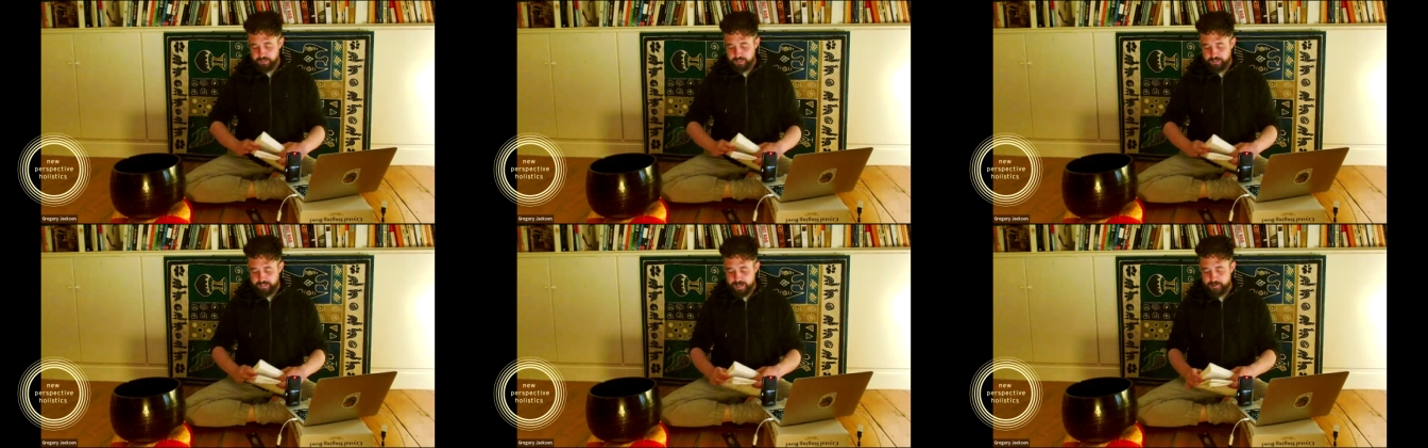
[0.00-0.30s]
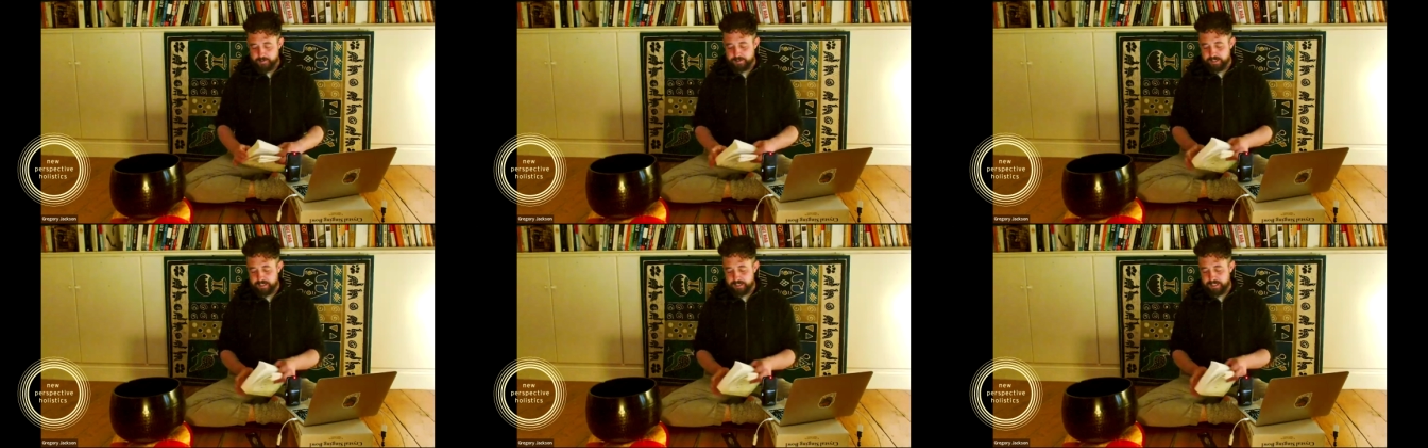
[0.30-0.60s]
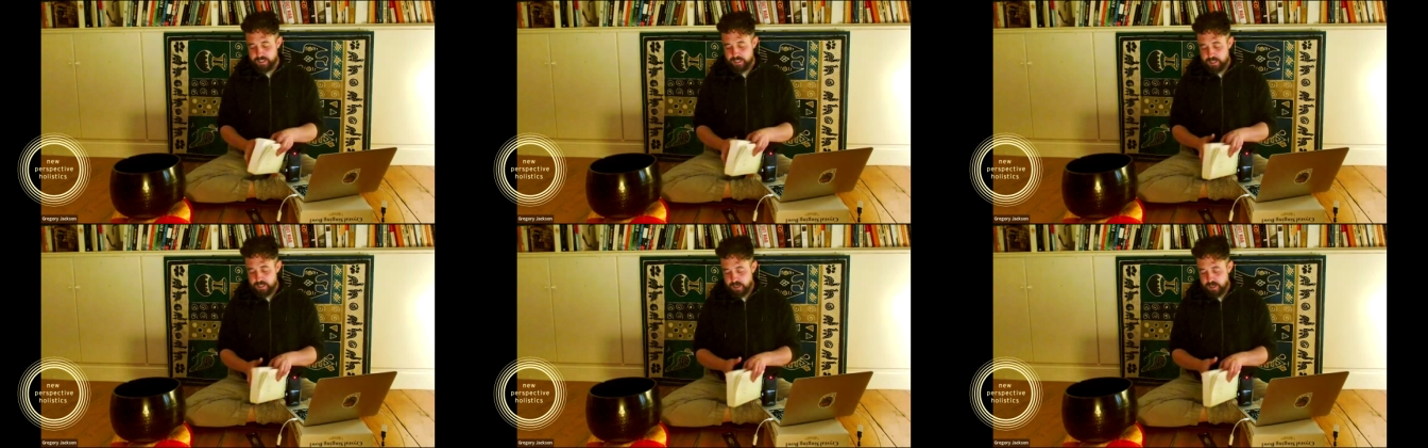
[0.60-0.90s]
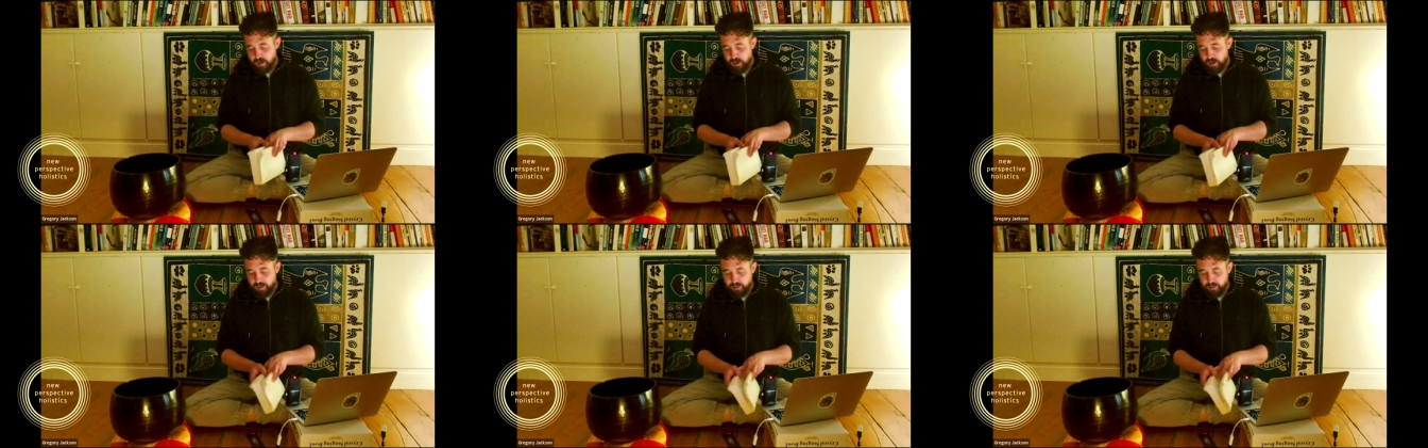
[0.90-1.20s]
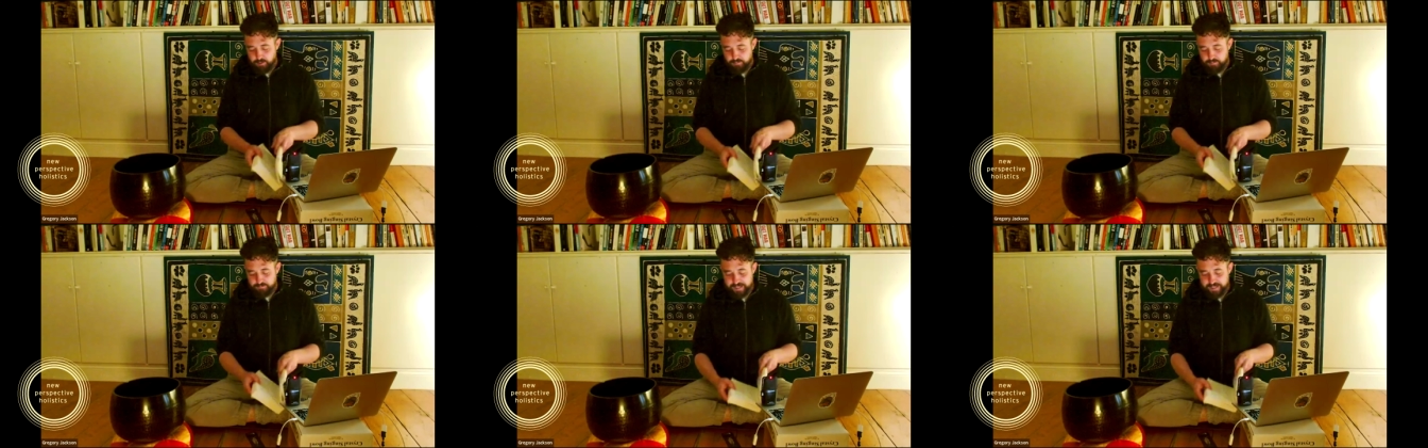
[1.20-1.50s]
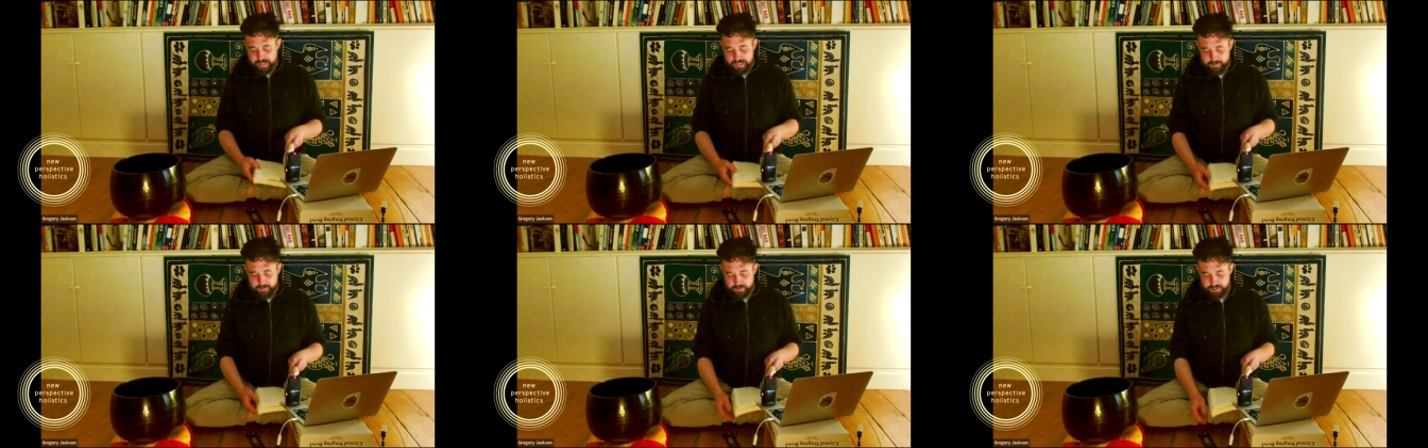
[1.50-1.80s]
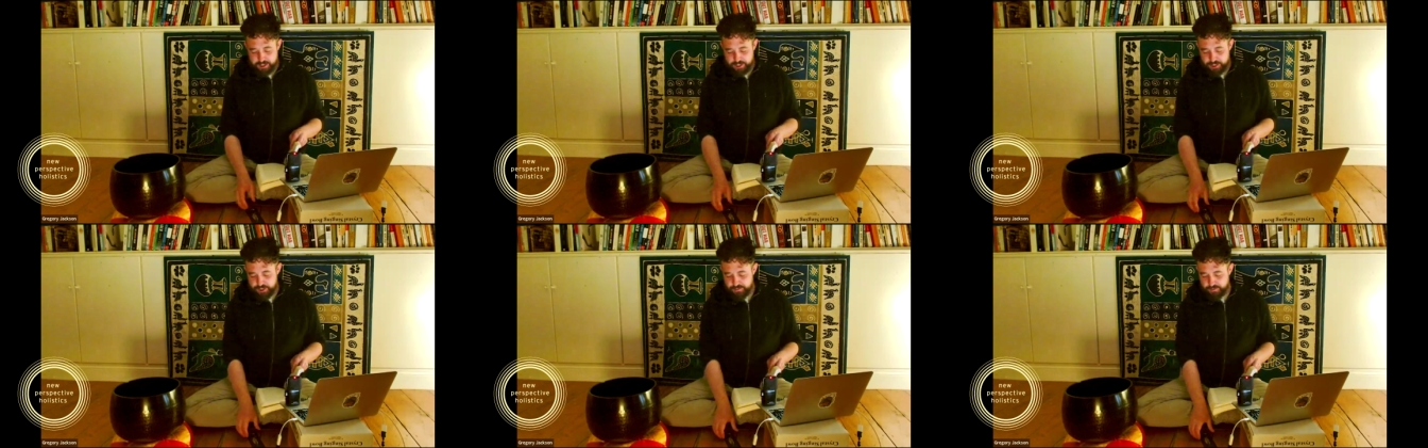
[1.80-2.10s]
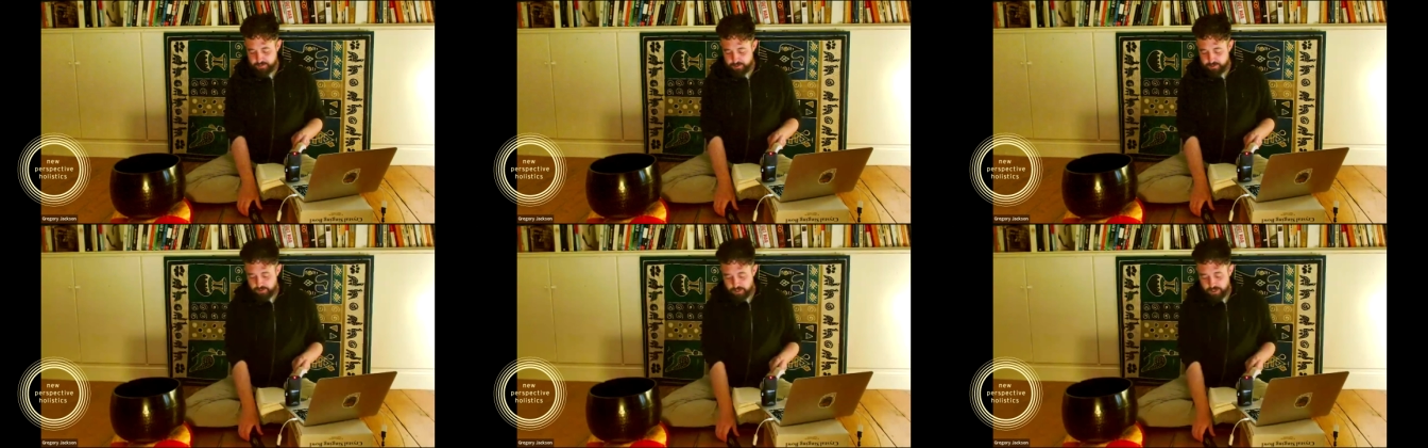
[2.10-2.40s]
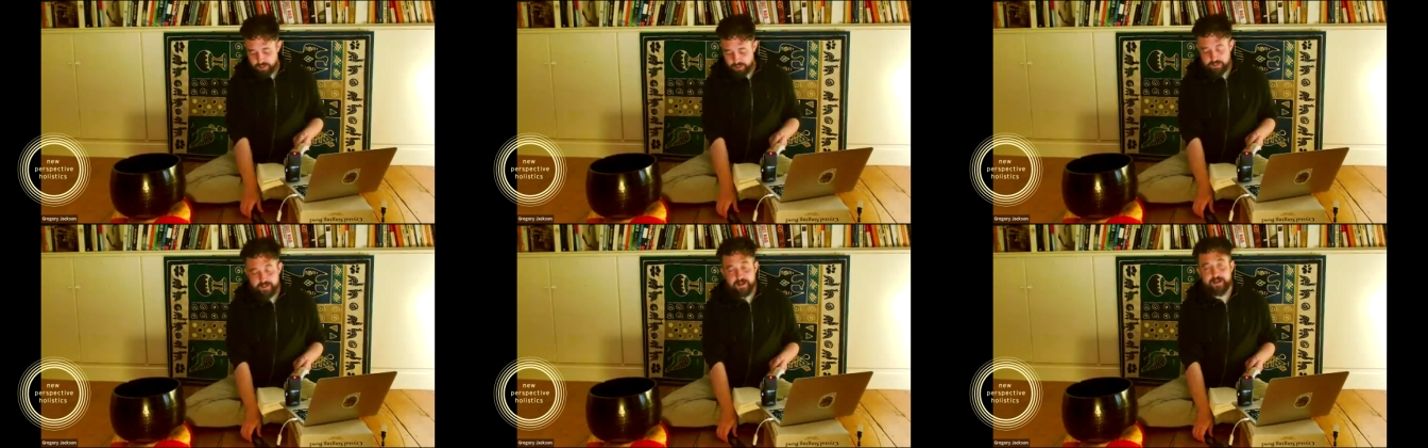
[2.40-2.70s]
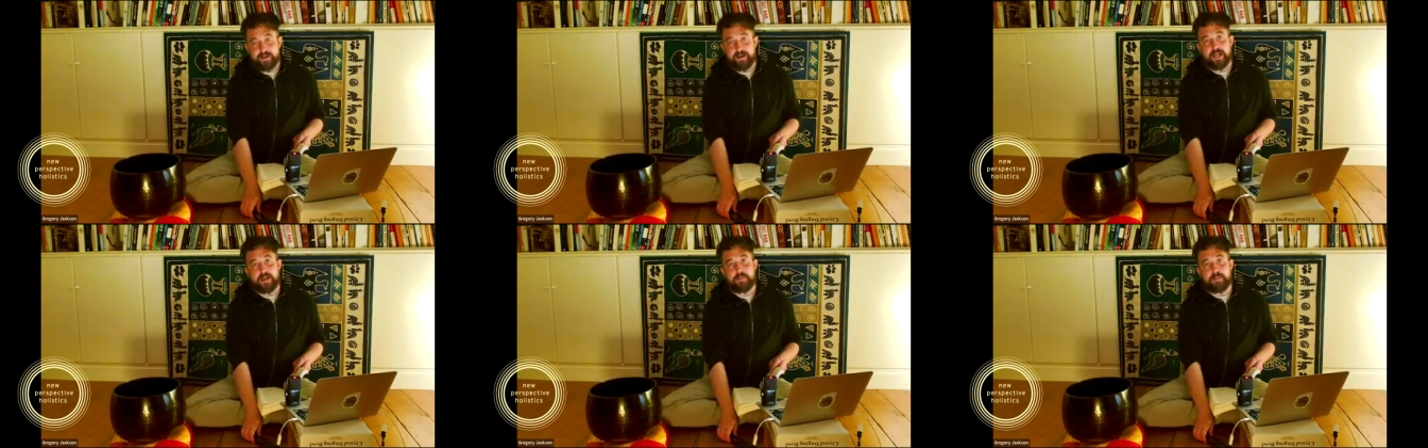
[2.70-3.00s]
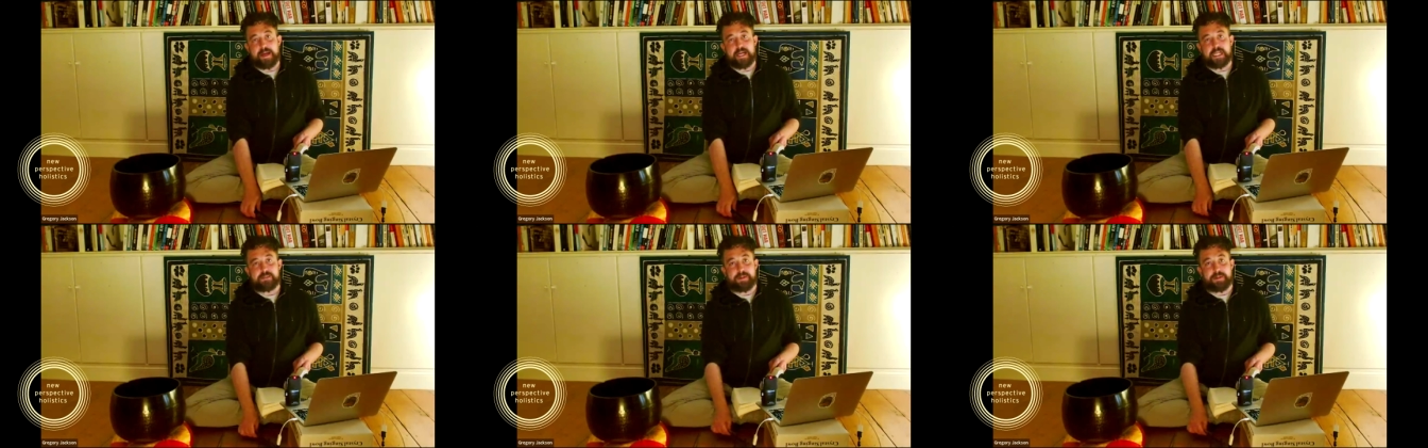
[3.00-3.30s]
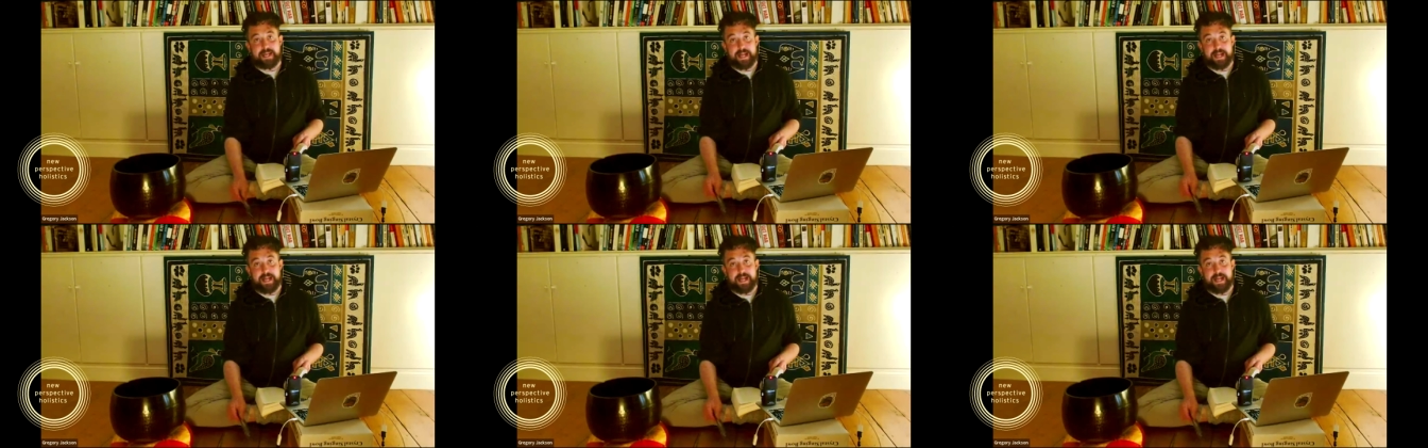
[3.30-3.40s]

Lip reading: Now, I love that image. It kind of makes me